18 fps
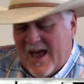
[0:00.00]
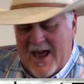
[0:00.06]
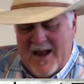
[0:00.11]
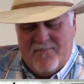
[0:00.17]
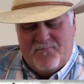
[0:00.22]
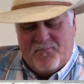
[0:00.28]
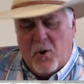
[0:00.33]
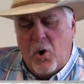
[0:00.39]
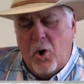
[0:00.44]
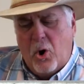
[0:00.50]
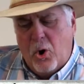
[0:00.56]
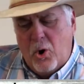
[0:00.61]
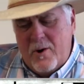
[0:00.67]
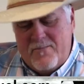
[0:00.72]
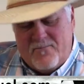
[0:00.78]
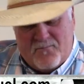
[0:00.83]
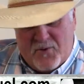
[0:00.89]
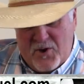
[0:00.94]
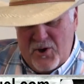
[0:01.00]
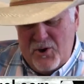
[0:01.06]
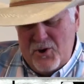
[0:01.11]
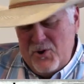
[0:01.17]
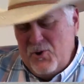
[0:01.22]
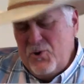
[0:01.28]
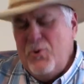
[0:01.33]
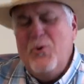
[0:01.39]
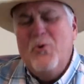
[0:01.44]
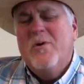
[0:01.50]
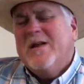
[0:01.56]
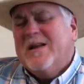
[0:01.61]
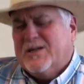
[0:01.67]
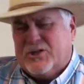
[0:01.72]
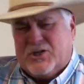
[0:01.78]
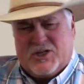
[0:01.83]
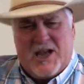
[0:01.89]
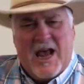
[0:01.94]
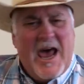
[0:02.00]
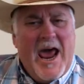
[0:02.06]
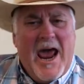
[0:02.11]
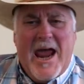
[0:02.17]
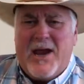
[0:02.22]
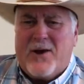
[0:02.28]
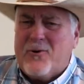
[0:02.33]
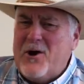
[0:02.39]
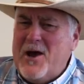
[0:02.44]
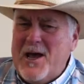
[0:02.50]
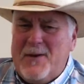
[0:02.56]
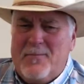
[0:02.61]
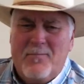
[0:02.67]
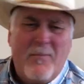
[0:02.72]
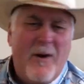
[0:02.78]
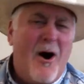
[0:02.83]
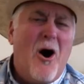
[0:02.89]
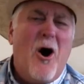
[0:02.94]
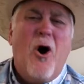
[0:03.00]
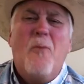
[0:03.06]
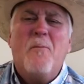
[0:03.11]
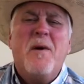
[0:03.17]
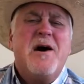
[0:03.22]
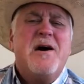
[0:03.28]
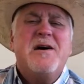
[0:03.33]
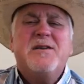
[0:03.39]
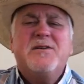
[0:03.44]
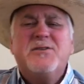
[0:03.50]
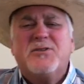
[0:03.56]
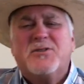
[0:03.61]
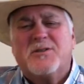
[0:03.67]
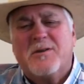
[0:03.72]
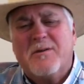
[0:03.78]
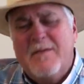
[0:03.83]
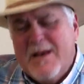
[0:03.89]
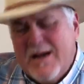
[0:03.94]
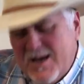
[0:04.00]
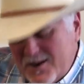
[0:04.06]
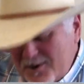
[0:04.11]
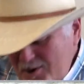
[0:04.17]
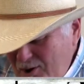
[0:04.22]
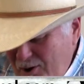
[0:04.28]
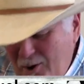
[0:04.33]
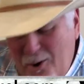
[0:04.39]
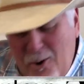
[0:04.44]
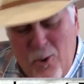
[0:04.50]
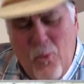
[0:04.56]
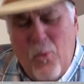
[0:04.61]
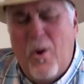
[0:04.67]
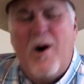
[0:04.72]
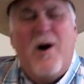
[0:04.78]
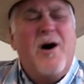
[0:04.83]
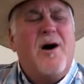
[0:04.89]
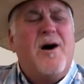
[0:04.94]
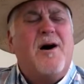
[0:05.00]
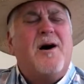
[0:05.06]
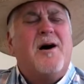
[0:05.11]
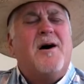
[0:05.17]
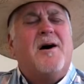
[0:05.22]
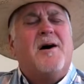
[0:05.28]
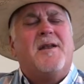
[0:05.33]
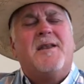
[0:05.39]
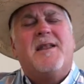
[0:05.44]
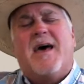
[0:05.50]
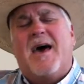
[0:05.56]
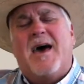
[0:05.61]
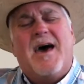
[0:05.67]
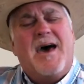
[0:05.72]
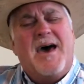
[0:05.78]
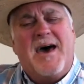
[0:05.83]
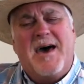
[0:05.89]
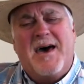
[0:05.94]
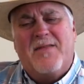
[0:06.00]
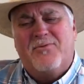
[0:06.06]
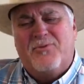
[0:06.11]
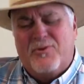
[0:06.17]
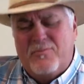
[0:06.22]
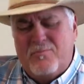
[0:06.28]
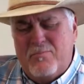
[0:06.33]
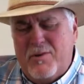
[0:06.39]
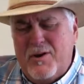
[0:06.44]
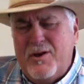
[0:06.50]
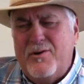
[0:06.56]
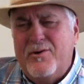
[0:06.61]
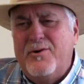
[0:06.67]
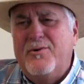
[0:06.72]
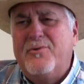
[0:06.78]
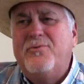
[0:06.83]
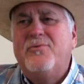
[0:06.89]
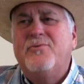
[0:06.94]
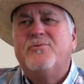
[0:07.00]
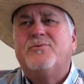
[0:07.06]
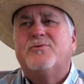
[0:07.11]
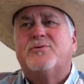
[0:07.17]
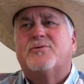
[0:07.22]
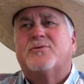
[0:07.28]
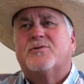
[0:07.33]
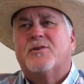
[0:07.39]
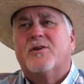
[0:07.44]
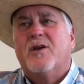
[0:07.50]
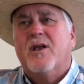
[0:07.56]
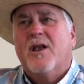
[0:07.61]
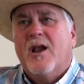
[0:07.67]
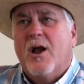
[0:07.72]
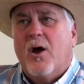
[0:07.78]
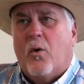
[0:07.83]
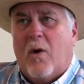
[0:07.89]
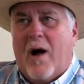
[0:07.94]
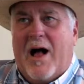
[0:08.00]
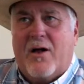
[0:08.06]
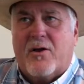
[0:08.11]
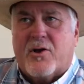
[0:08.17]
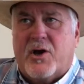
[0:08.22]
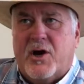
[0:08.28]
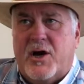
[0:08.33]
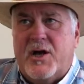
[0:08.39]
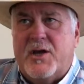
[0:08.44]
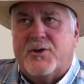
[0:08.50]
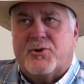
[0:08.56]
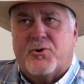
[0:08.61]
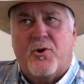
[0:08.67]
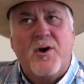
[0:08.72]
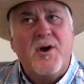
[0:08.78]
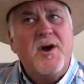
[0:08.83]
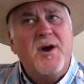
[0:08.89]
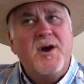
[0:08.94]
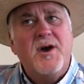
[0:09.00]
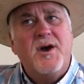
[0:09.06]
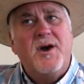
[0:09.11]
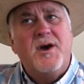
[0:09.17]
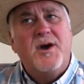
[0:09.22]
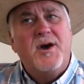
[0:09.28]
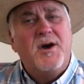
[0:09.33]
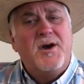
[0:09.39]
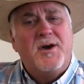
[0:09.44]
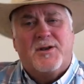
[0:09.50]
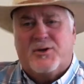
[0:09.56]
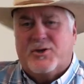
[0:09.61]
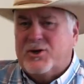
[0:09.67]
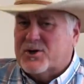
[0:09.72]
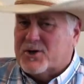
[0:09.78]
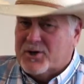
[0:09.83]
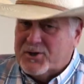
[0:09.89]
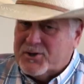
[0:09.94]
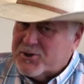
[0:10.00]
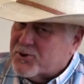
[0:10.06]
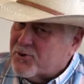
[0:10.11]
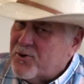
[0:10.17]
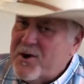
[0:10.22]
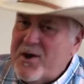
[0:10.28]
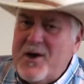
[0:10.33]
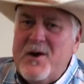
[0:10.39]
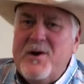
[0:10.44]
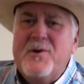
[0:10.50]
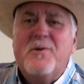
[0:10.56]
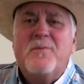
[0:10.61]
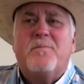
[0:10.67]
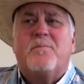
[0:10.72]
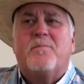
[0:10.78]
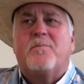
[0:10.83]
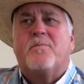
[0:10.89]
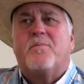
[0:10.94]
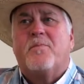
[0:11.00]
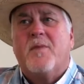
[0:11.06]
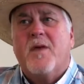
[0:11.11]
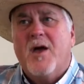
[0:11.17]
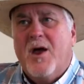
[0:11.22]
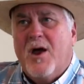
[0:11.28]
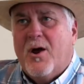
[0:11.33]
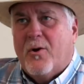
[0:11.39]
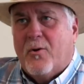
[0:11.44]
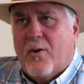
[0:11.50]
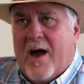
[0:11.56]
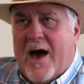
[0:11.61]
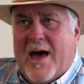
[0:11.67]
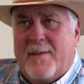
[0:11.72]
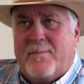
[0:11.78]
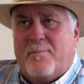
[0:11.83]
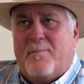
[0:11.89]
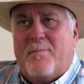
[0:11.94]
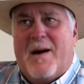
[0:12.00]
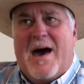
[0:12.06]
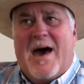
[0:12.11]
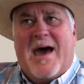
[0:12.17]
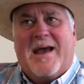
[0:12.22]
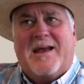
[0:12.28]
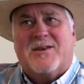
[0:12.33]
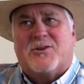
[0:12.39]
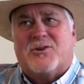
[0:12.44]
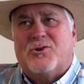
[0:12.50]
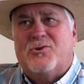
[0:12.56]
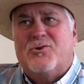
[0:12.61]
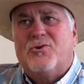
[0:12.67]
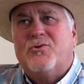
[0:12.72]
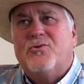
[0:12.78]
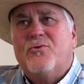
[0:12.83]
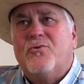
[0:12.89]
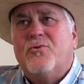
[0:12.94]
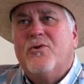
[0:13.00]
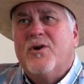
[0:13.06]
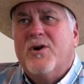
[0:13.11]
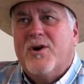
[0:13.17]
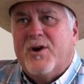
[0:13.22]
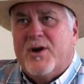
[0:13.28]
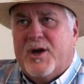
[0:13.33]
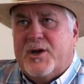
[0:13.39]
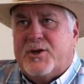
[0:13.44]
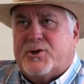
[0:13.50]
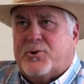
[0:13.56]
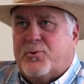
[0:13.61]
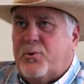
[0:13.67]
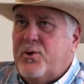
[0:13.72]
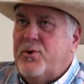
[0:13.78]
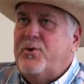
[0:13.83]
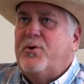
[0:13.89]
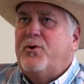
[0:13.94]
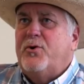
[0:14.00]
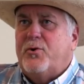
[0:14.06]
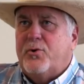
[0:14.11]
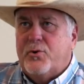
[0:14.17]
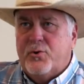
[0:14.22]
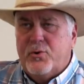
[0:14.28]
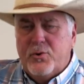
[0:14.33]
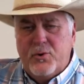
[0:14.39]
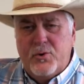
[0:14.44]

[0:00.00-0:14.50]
and for a few sacred moments no one had the blues, while country took a trip right back to its roots.